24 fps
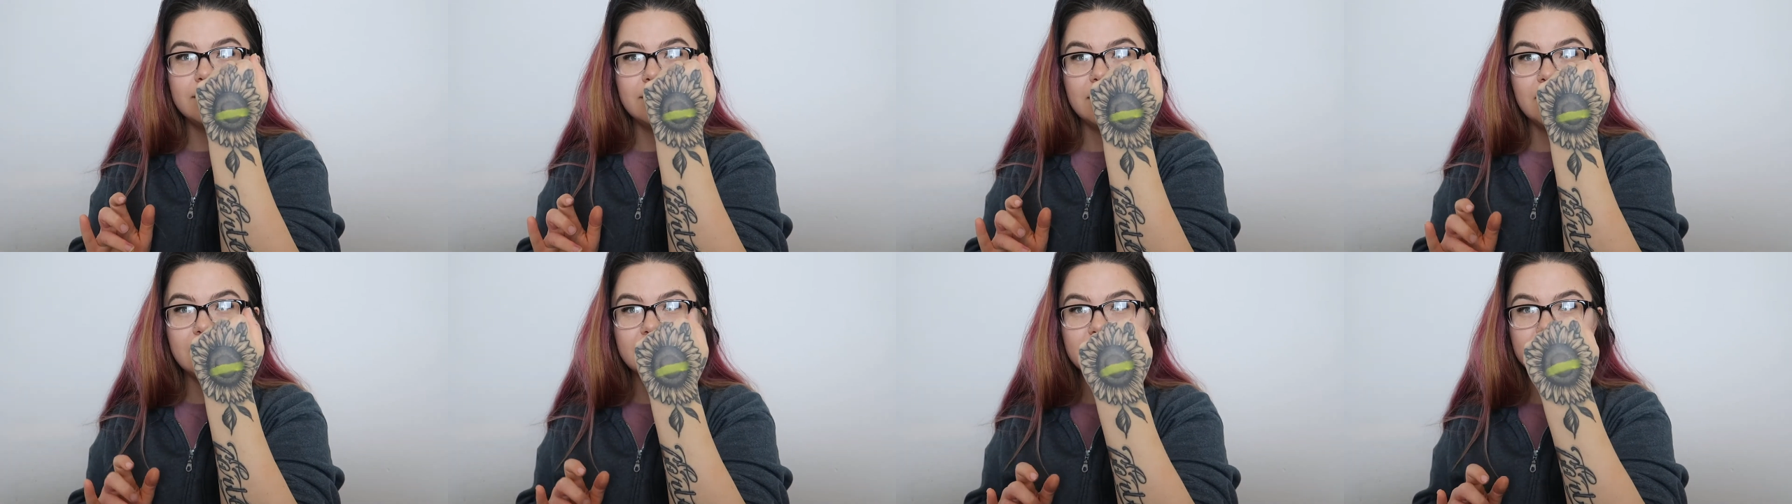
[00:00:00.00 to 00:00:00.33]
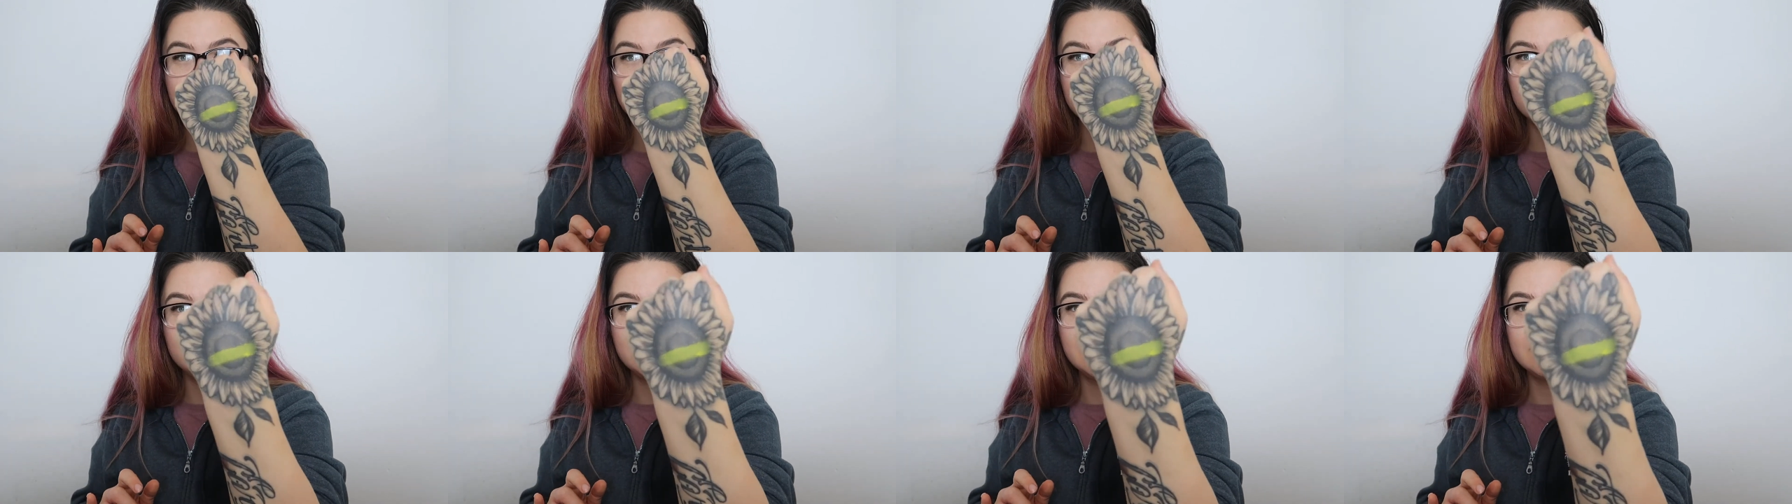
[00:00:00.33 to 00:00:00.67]
That's
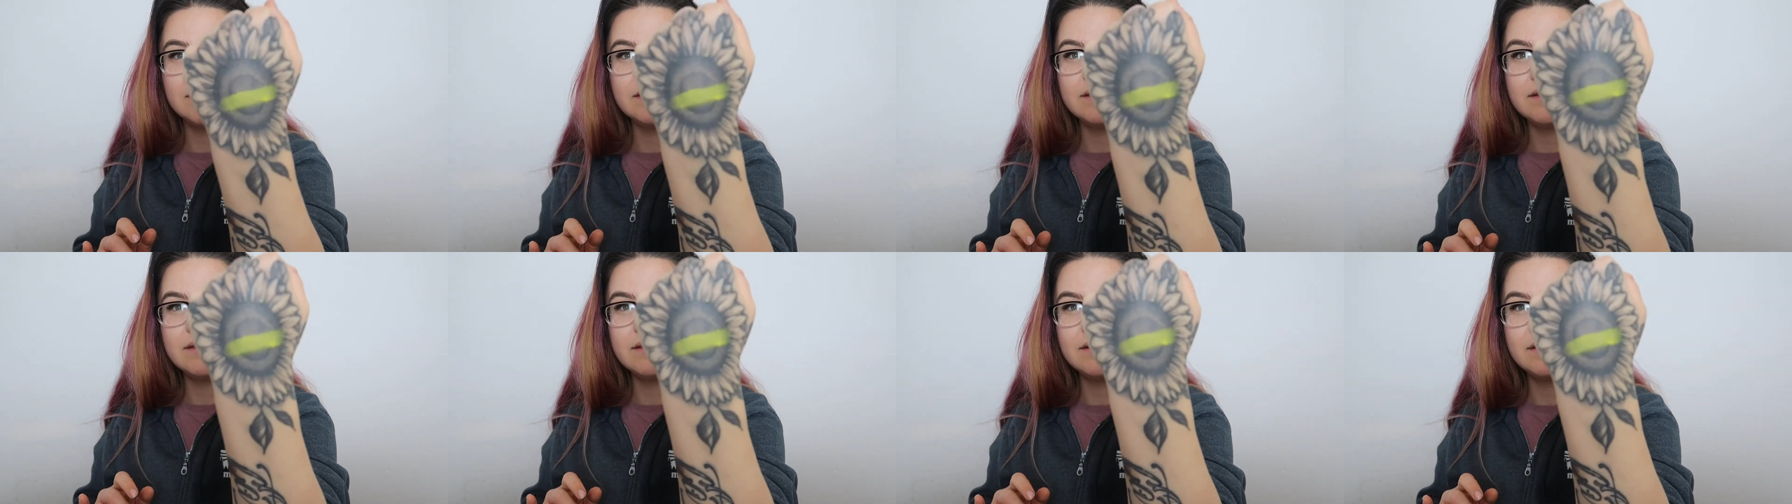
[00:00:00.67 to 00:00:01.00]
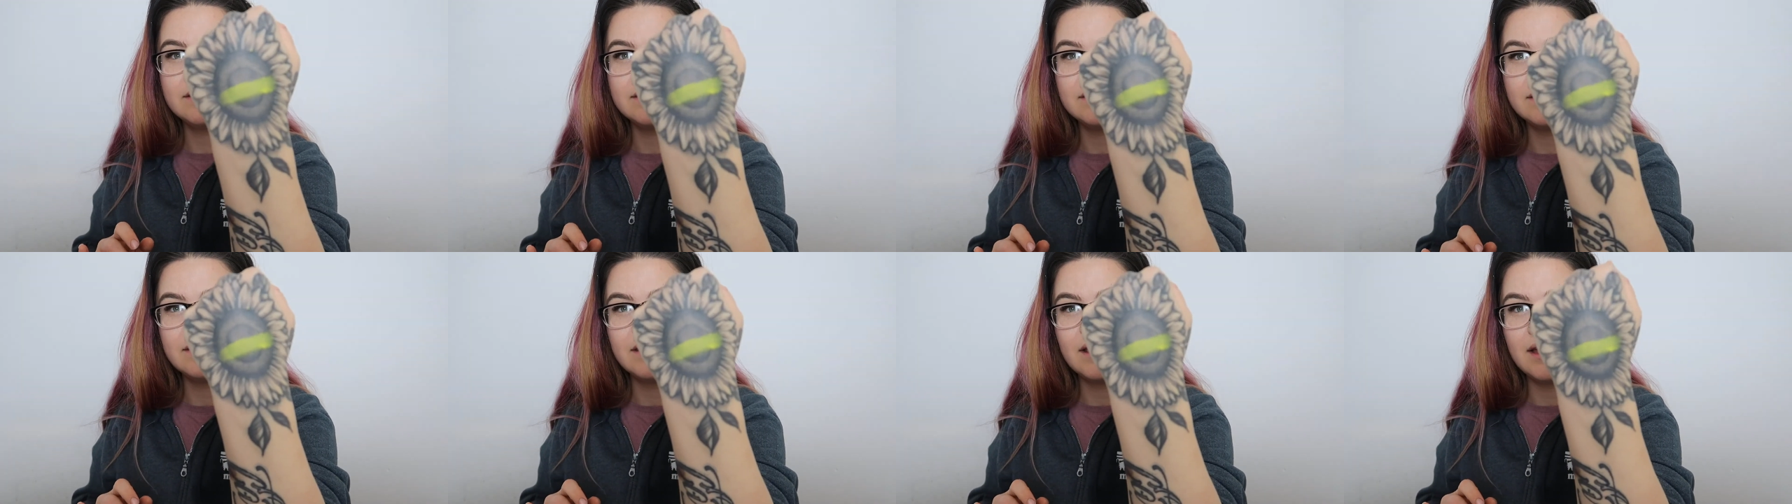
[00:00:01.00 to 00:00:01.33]
Food Vids.
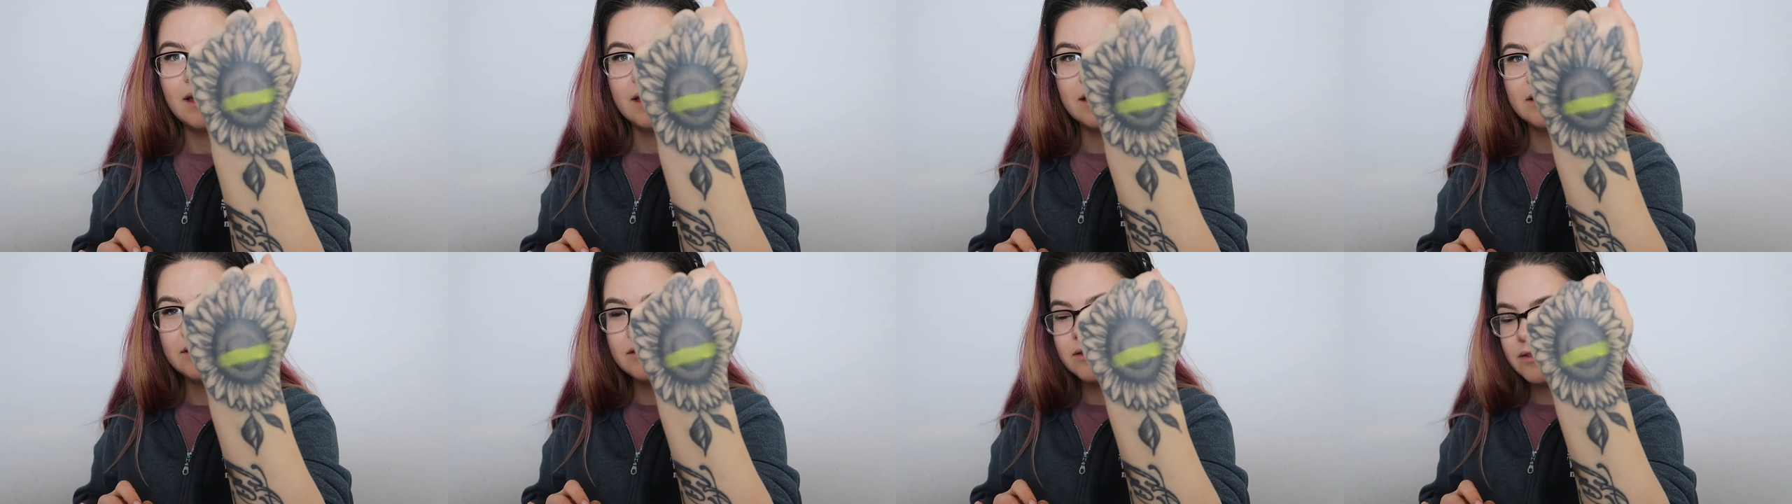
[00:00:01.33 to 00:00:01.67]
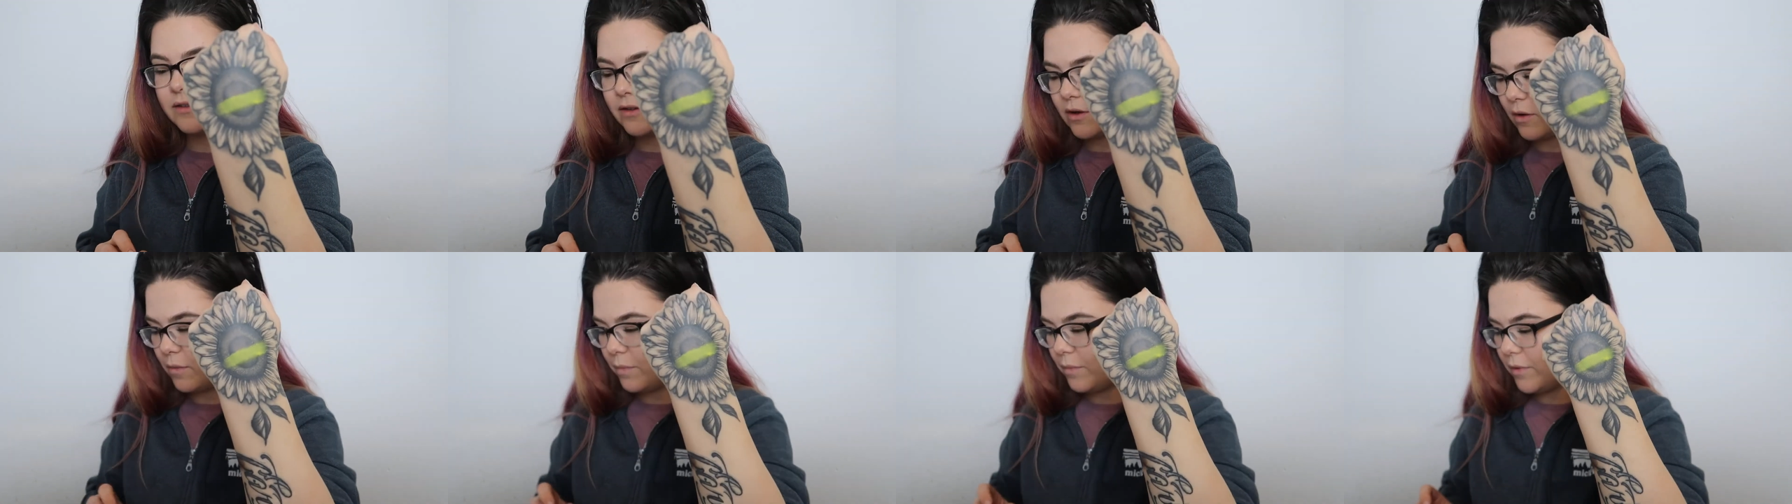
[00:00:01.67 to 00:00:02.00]
Like,
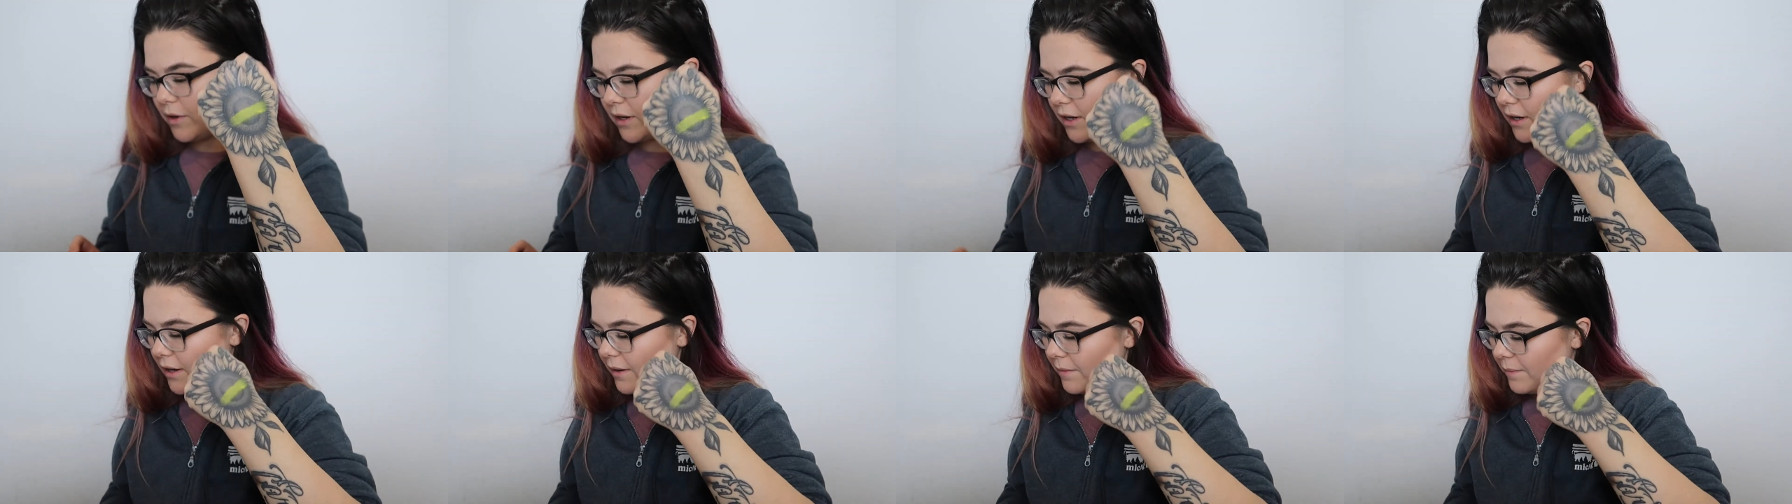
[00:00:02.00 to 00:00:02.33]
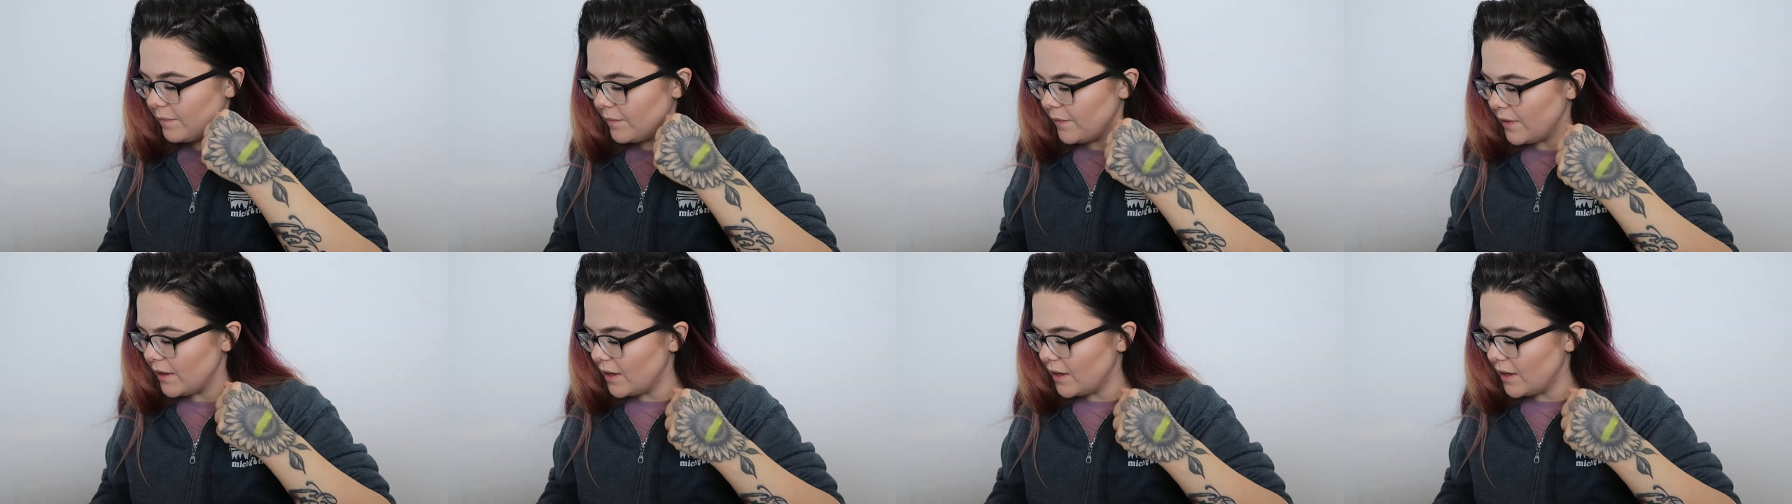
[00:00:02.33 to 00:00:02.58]
so pretty.